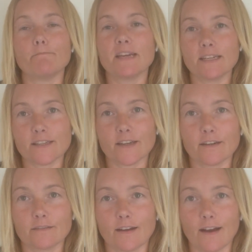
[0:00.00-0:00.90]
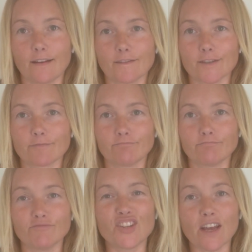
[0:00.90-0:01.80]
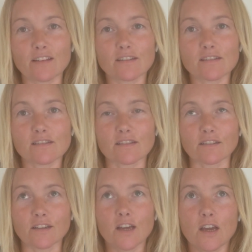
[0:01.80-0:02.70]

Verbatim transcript: bitter and jealous and